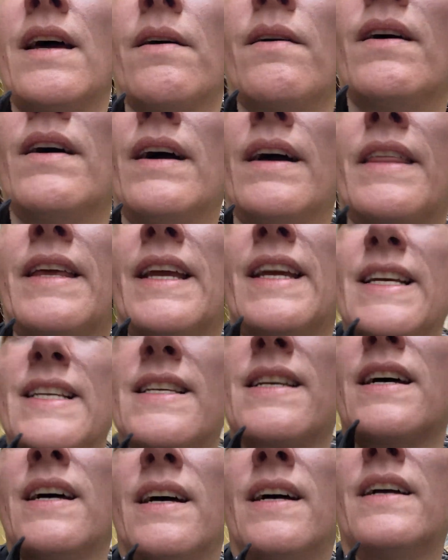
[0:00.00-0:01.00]
I think it's
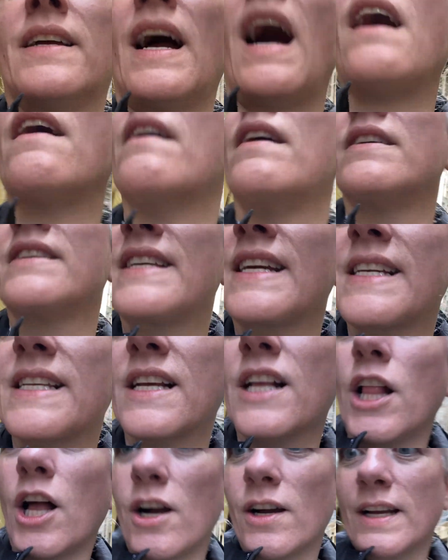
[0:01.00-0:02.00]
at 6
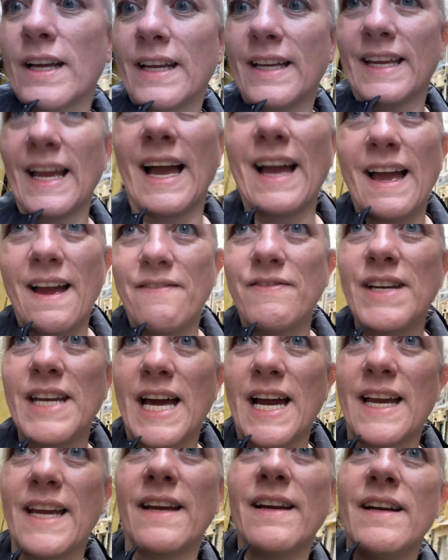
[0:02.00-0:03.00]
o'clock. Yeah, every
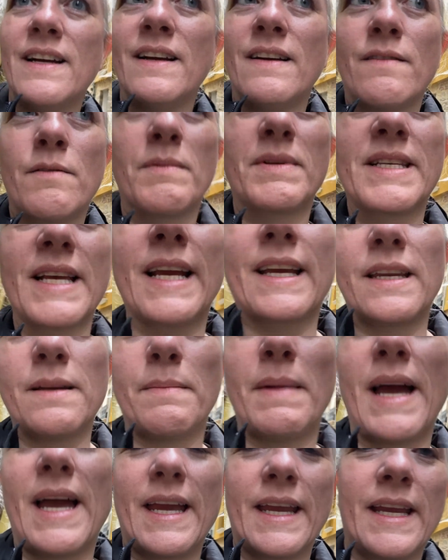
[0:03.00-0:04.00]
night from the 2nd of
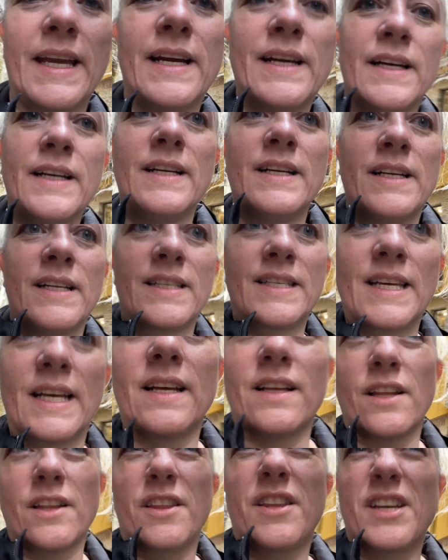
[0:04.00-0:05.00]
May
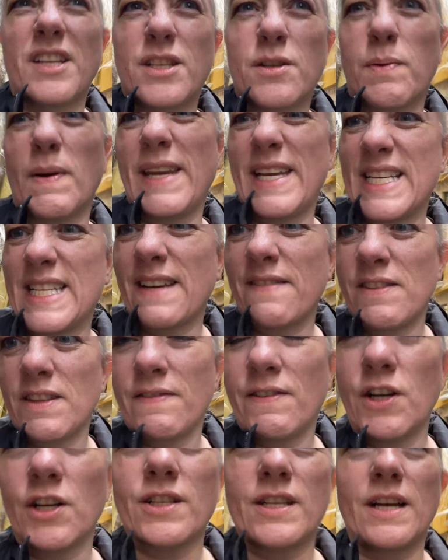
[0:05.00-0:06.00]
till the 27th of
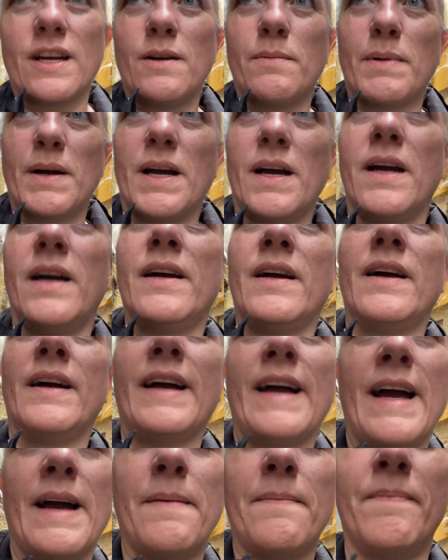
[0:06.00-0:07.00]
October.
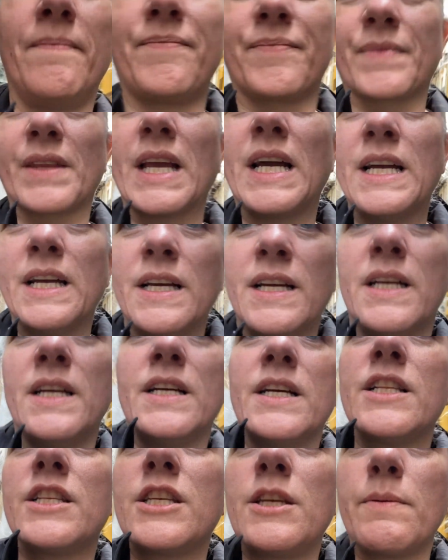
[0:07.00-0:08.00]

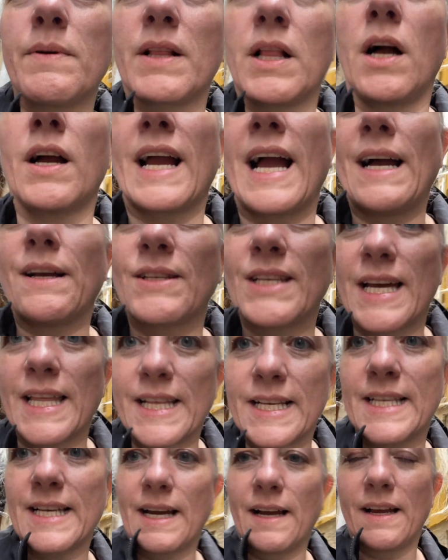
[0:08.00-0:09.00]
2 o'clock outside the
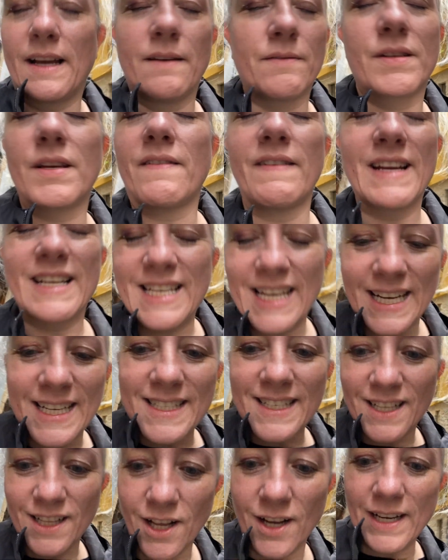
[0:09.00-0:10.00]
town, 6
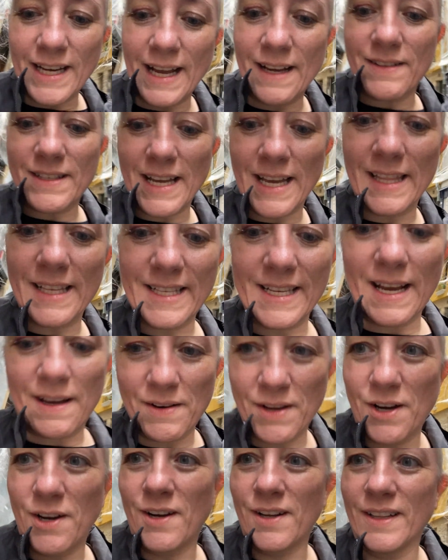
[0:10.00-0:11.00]
o'clock outside the town
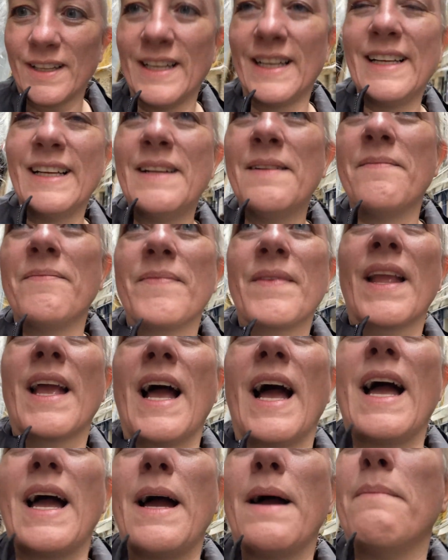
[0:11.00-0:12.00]
hall,
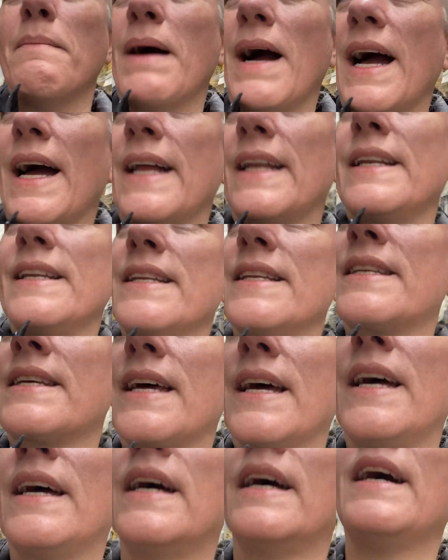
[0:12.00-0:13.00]
and
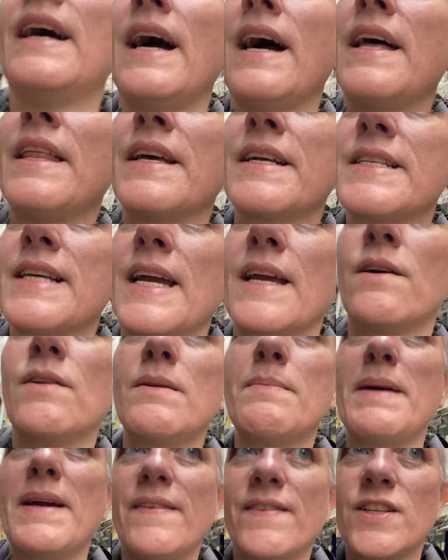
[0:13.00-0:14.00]
they take you on a
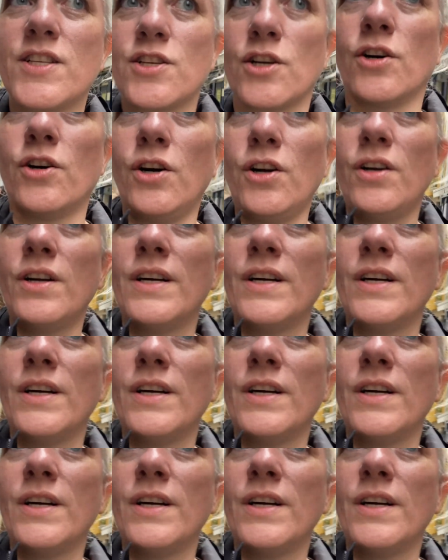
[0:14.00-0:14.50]
bit of a tour,